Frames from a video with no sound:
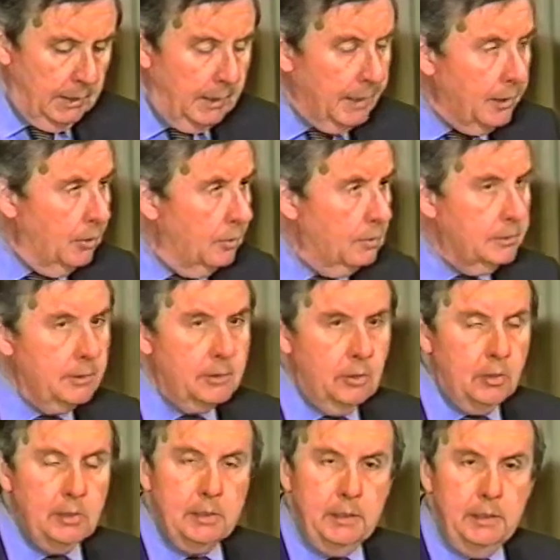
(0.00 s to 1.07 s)
I hold the
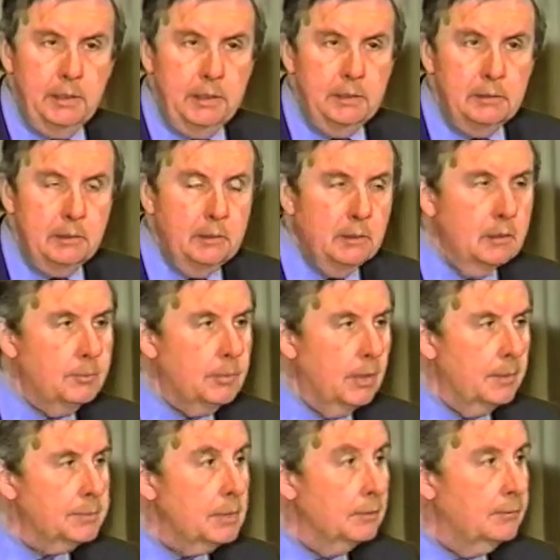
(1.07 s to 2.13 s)
currently uh,
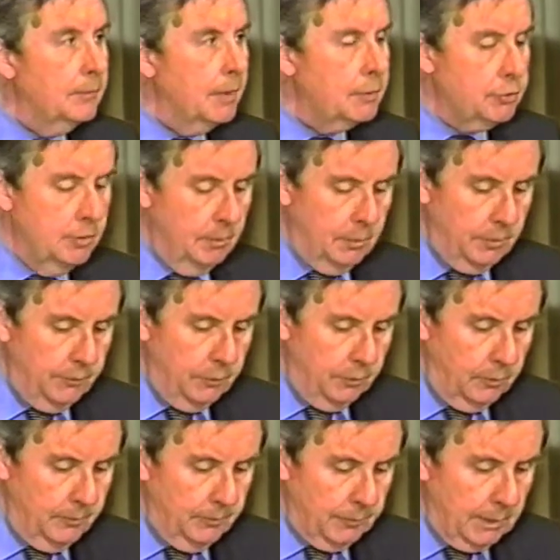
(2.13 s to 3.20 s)
perhaps unfashionable
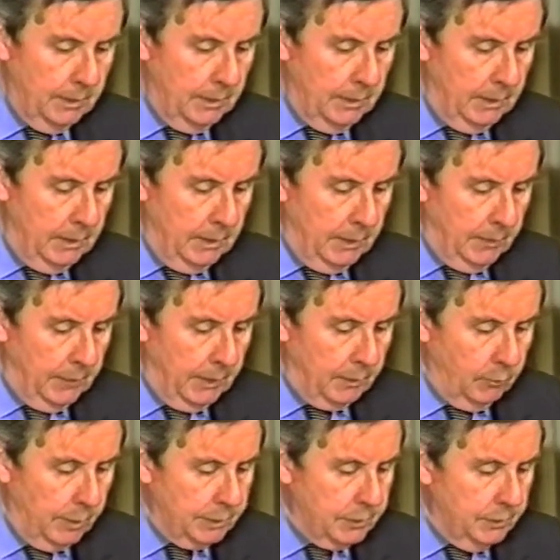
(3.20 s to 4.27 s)
view
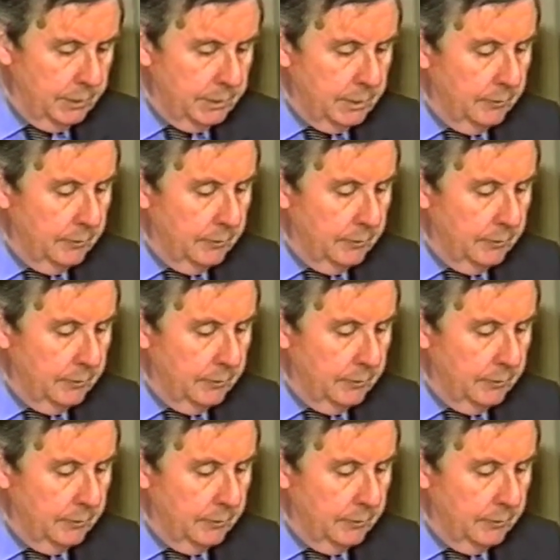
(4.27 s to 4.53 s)
that Western